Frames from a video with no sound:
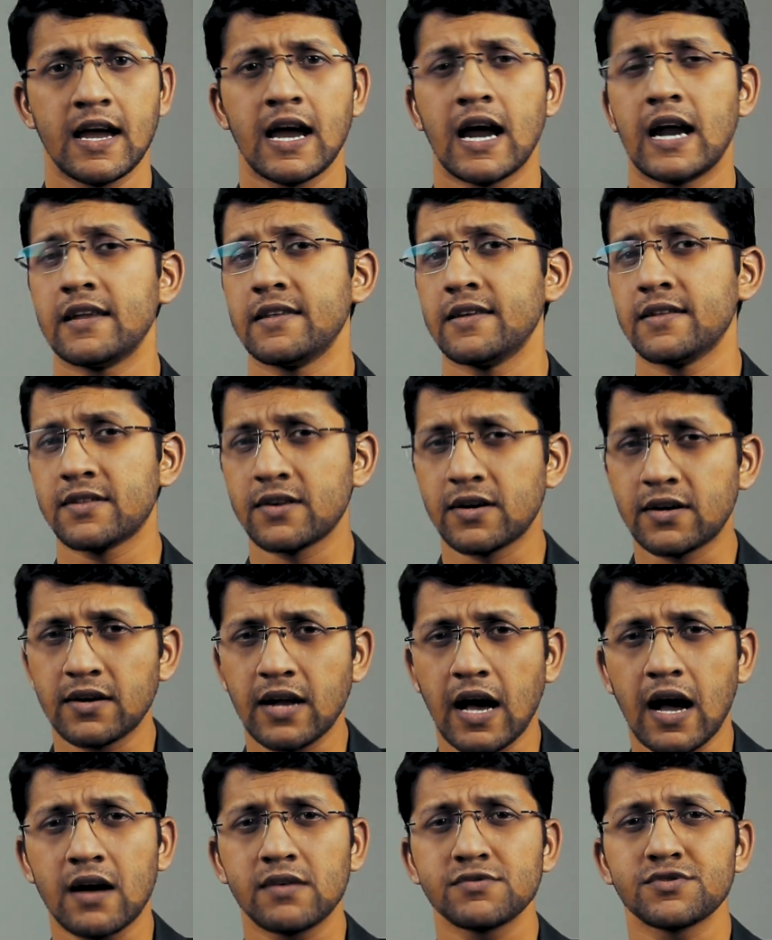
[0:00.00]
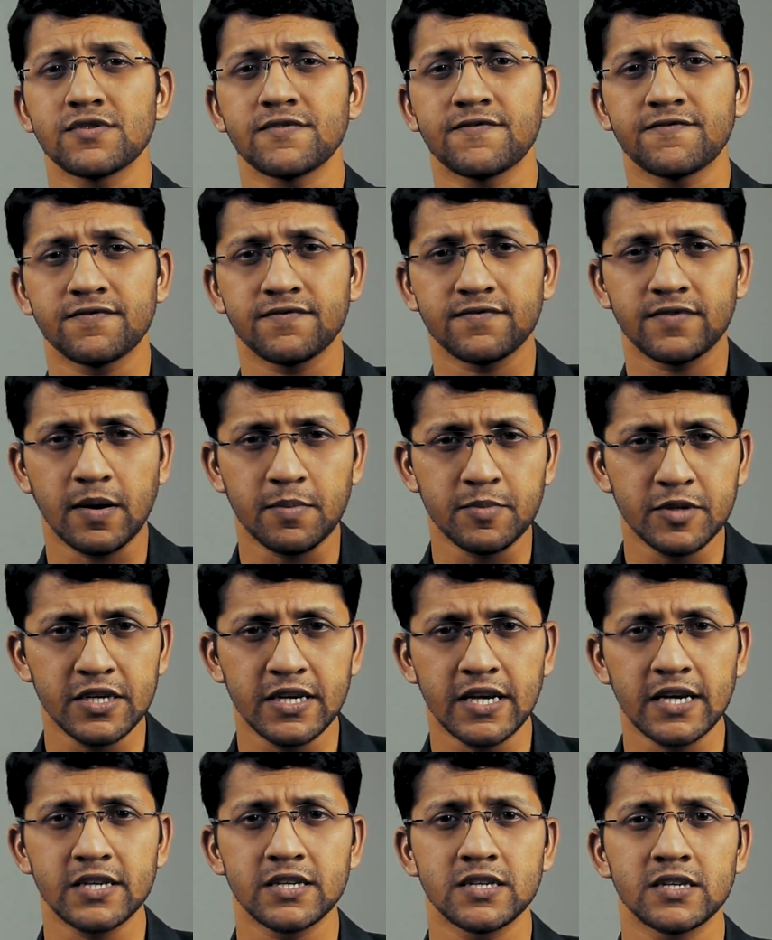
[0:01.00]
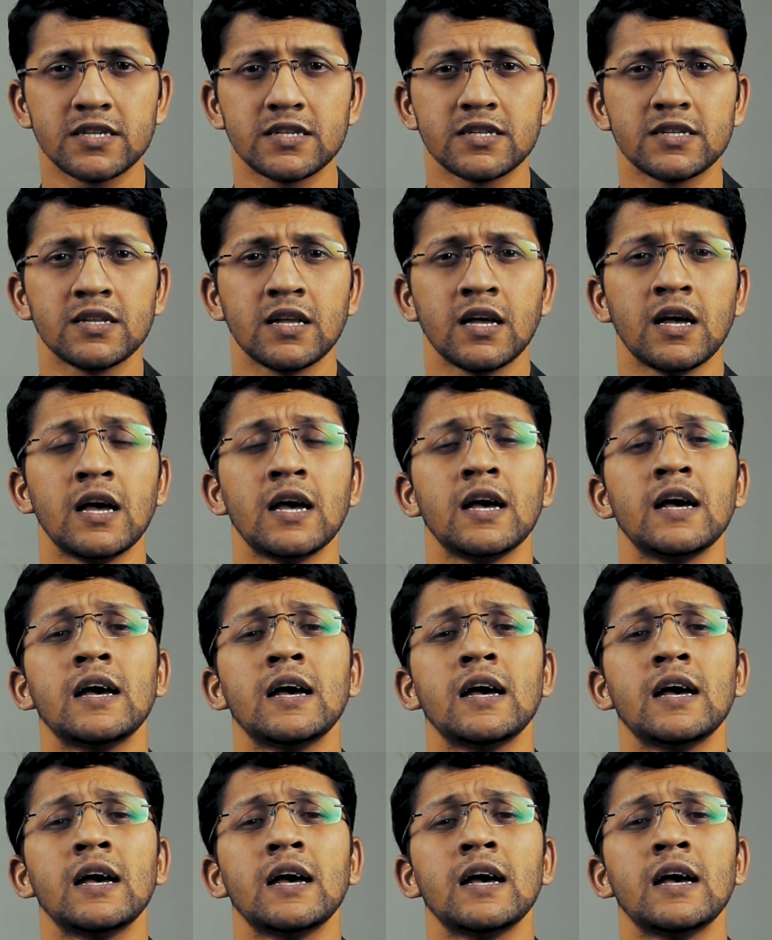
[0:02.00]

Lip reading: And the 3rd house of communication